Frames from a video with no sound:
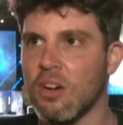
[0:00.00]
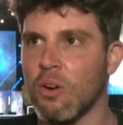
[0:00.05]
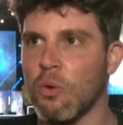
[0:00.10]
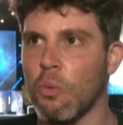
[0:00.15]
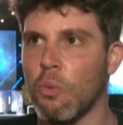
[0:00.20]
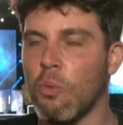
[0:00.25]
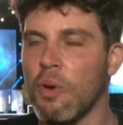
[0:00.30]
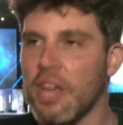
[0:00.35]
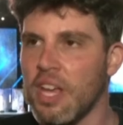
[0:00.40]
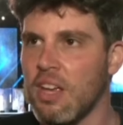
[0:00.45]

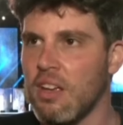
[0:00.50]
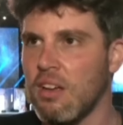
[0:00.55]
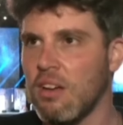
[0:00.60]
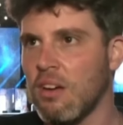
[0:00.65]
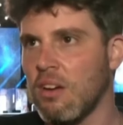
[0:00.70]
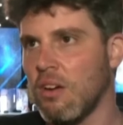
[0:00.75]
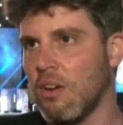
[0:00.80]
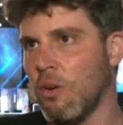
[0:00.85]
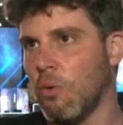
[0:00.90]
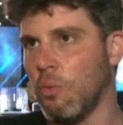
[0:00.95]
We
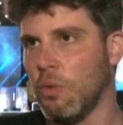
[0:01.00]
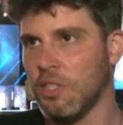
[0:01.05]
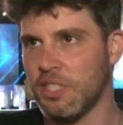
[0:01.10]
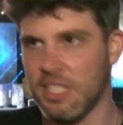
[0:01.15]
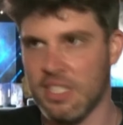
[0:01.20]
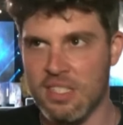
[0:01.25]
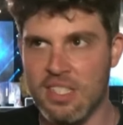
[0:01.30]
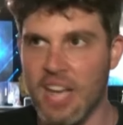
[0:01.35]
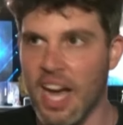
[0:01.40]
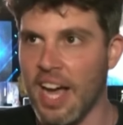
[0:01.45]
will
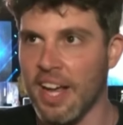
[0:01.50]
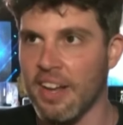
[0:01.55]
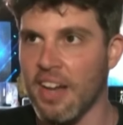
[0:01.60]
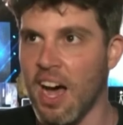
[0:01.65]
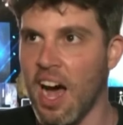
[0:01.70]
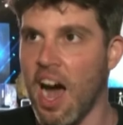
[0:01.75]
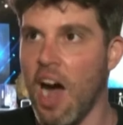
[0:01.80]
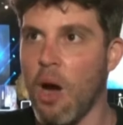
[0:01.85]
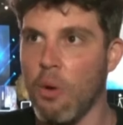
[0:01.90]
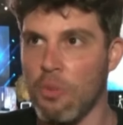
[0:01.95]
decide
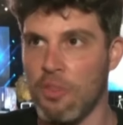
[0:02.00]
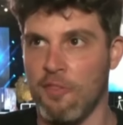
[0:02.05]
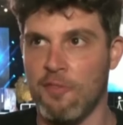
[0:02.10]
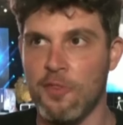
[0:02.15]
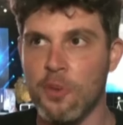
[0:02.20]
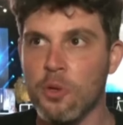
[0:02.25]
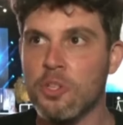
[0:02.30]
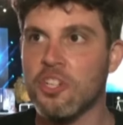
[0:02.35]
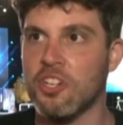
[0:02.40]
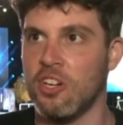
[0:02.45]
how the
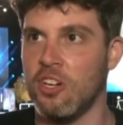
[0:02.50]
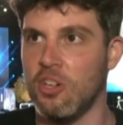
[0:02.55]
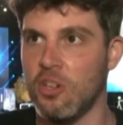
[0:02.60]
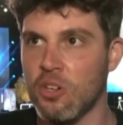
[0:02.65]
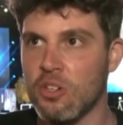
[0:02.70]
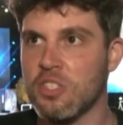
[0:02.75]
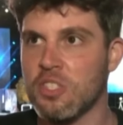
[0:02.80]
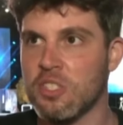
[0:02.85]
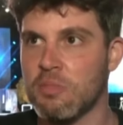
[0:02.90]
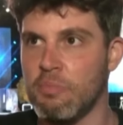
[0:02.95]
future
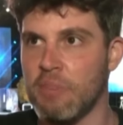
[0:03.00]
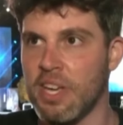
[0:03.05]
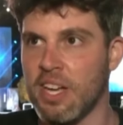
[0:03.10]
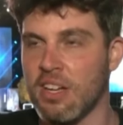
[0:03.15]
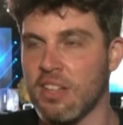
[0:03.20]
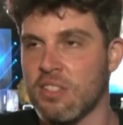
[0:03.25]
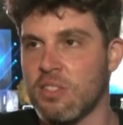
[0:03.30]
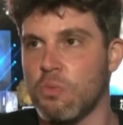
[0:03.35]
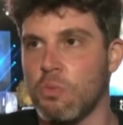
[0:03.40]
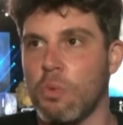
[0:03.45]
looks
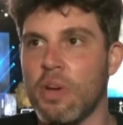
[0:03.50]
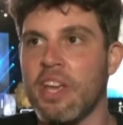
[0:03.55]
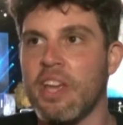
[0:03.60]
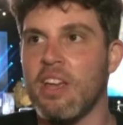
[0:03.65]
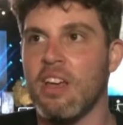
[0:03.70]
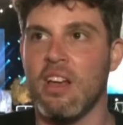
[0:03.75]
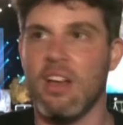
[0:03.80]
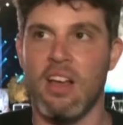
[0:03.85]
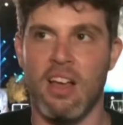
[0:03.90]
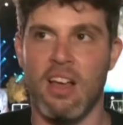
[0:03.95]
because we
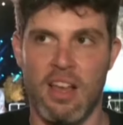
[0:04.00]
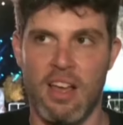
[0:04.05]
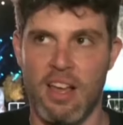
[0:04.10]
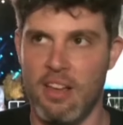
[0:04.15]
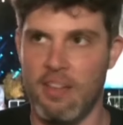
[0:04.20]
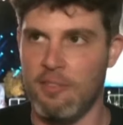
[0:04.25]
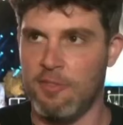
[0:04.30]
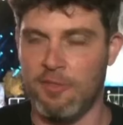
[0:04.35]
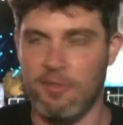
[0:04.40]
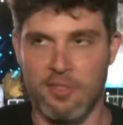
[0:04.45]

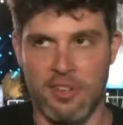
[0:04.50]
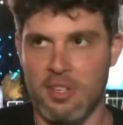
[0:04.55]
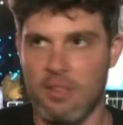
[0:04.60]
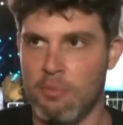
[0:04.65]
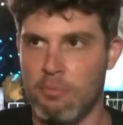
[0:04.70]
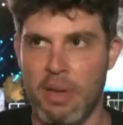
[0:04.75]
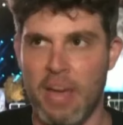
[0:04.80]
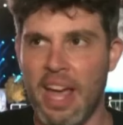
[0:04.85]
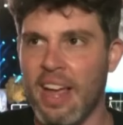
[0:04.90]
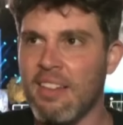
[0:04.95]
have
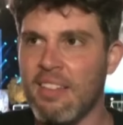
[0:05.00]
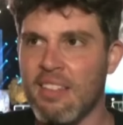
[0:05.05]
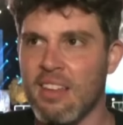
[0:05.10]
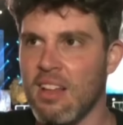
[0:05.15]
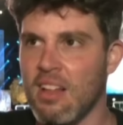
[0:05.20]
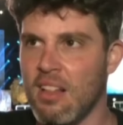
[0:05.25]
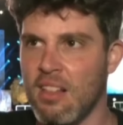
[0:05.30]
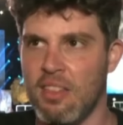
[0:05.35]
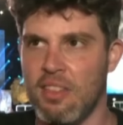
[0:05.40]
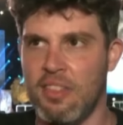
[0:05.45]
paid
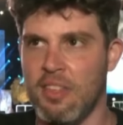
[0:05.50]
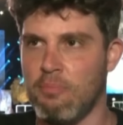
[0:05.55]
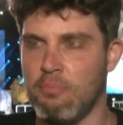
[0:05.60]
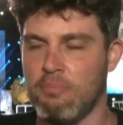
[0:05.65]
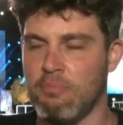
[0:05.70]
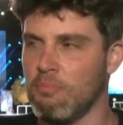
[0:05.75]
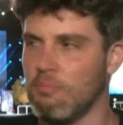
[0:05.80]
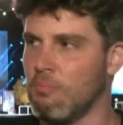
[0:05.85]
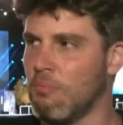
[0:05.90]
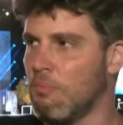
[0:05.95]
the
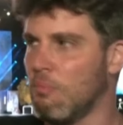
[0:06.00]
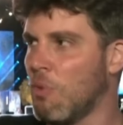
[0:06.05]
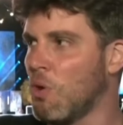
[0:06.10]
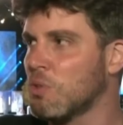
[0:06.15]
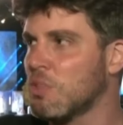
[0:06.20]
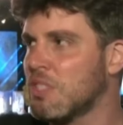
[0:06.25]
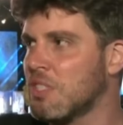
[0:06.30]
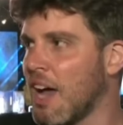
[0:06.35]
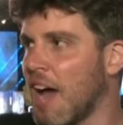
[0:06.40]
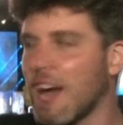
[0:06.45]

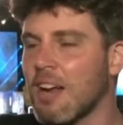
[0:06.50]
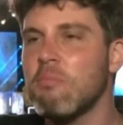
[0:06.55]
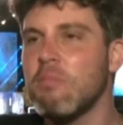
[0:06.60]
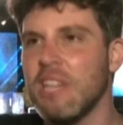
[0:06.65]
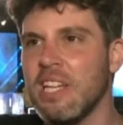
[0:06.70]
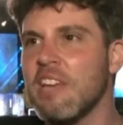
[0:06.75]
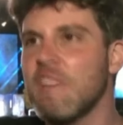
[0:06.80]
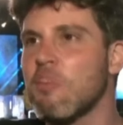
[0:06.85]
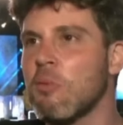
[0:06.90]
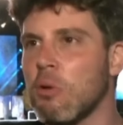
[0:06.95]
most
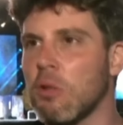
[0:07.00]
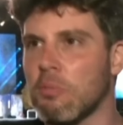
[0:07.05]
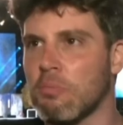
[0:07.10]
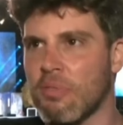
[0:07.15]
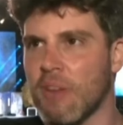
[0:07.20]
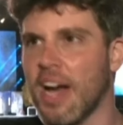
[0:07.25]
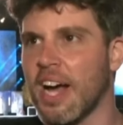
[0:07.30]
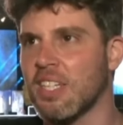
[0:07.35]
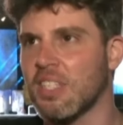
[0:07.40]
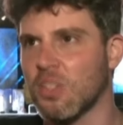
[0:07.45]
unbelievable
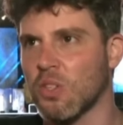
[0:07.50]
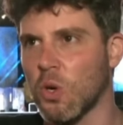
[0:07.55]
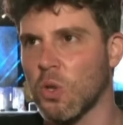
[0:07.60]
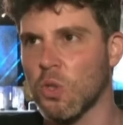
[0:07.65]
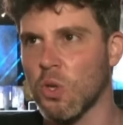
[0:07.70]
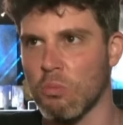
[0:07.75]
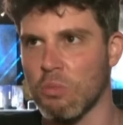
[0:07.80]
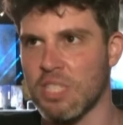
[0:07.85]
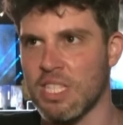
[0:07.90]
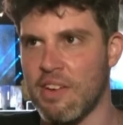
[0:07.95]
price on
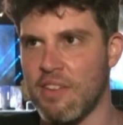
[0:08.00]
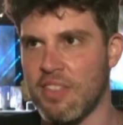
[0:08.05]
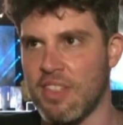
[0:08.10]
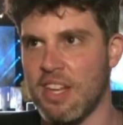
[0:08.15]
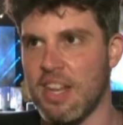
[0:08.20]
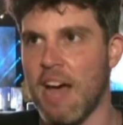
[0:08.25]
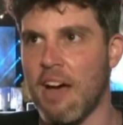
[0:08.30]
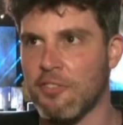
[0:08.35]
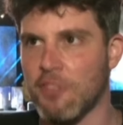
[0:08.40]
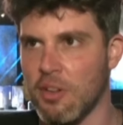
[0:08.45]
October 7th
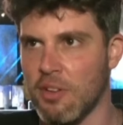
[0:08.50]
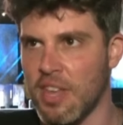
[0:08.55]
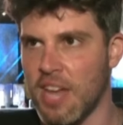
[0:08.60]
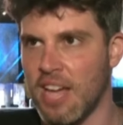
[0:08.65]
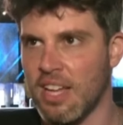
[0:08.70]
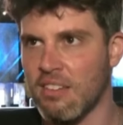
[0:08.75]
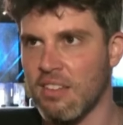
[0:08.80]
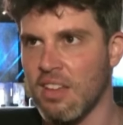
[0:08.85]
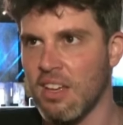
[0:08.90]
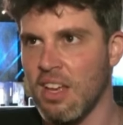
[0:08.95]
and after
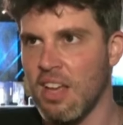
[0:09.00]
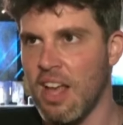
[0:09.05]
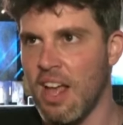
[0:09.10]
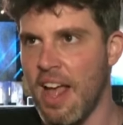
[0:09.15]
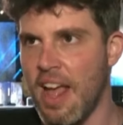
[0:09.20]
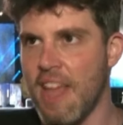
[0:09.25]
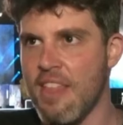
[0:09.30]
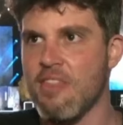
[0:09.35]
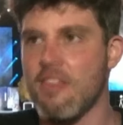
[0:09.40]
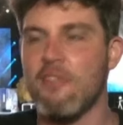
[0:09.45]
that
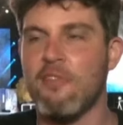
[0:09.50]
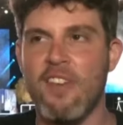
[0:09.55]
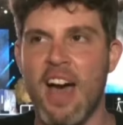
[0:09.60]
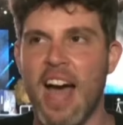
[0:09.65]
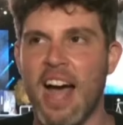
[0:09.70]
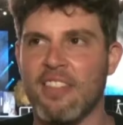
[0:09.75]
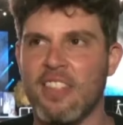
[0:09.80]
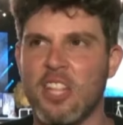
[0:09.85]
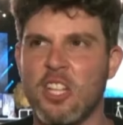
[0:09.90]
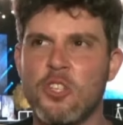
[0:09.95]
and the
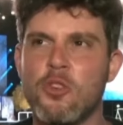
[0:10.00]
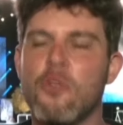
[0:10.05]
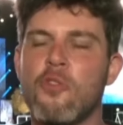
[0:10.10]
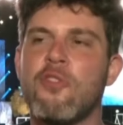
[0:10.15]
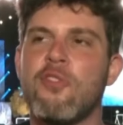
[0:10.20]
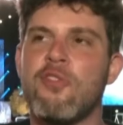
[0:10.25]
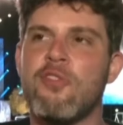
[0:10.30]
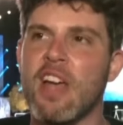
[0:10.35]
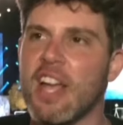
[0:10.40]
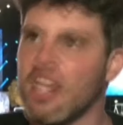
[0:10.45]
fact that you
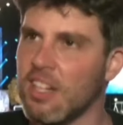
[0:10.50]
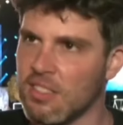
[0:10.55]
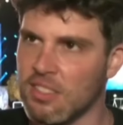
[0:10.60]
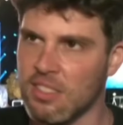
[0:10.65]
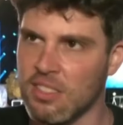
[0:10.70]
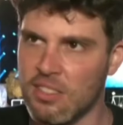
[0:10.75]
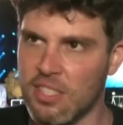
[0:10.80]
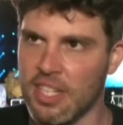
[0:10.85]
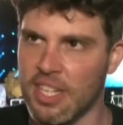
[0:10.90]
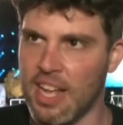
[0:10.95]
failed
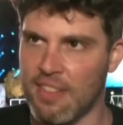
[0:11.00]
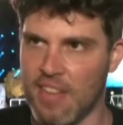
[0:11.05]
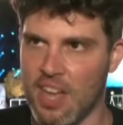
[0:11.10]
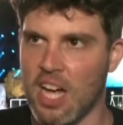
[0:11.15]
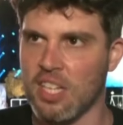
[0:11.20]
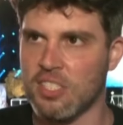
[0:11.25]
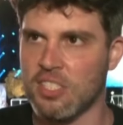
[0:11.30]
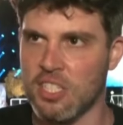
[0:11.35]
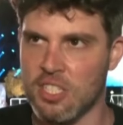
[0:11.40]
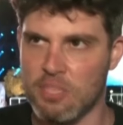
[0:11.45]
to get the
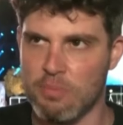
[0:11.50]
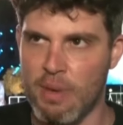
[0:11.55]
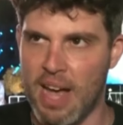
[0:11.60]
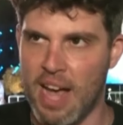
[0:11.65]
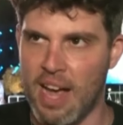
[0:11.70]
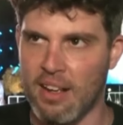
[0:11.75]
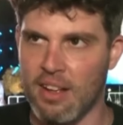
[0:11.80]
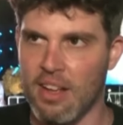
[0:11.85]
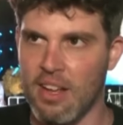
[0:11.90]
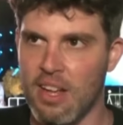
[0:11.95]
hostages
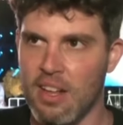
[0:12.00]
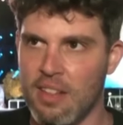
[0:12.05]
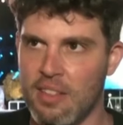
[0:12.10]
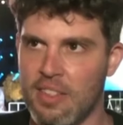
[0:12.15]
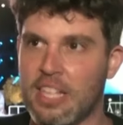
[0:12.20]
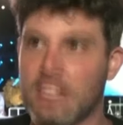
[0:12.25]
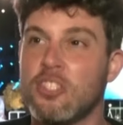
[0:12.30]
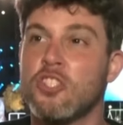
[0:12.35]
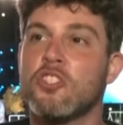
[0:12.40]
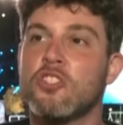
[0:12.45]
back,
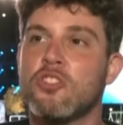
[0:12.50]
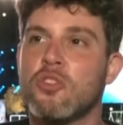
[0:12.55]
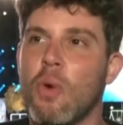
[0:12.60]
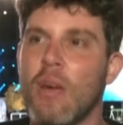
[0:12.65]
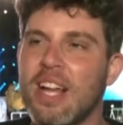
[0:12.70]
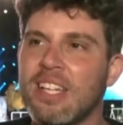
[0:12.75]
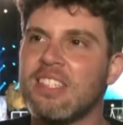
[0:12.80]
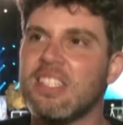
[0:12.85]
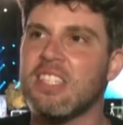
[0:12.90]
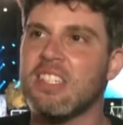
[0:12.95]
that
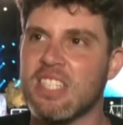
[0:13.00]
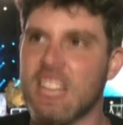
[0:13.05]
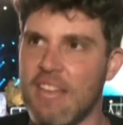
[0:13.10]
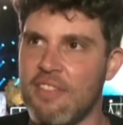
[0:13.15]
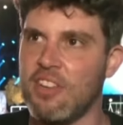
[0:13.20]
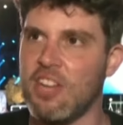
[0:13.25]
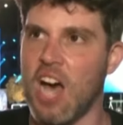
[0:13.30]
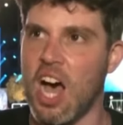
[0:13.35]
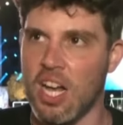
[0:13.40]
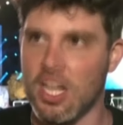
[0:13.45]

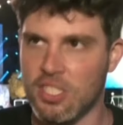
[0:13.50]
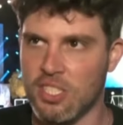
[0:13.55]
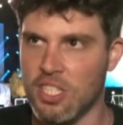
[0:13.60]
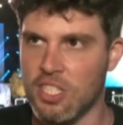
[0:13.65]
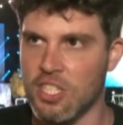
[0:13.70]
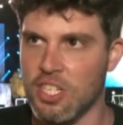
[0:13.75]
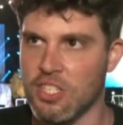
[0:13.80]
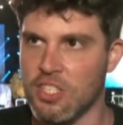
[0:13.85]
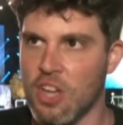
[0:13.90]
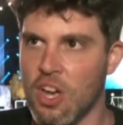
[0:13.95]
27
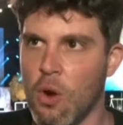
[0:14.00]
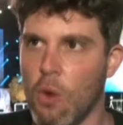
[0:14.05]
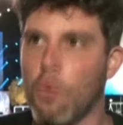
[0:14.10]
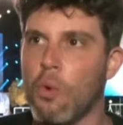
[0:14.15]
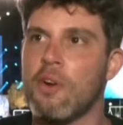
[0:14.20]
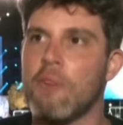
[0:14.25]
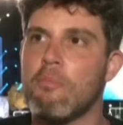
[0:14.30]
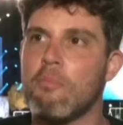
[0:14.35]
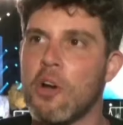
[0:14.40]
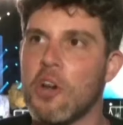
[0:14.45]
hostages
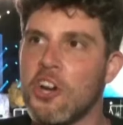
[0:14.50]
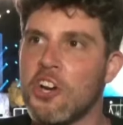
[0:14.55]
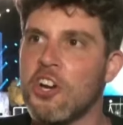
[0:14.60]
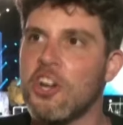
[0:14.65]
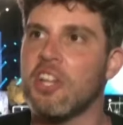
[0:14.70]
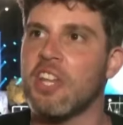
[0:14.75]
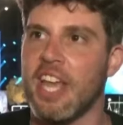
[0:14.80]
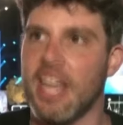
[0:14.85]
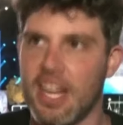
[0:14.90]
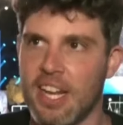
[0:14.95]
were
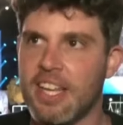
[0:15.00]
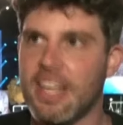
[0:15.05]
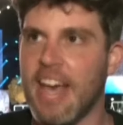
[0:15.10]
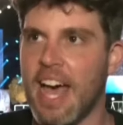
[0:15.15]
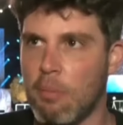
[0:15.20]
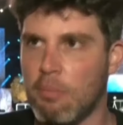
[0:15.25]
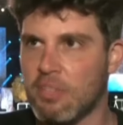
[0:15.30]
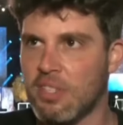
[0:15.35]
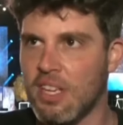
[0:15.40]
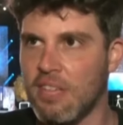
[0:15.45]
murdered in
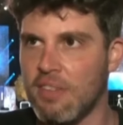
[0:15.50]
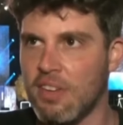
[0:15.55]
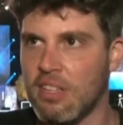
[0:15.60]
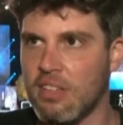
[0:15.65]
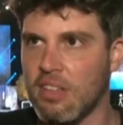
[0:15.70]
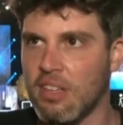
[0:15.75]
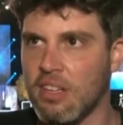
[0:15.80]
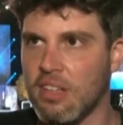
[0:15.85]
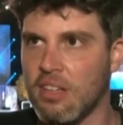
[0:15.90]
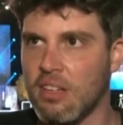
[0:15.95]

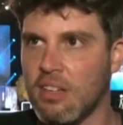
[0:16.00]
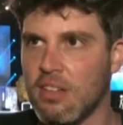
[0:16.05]
captivity,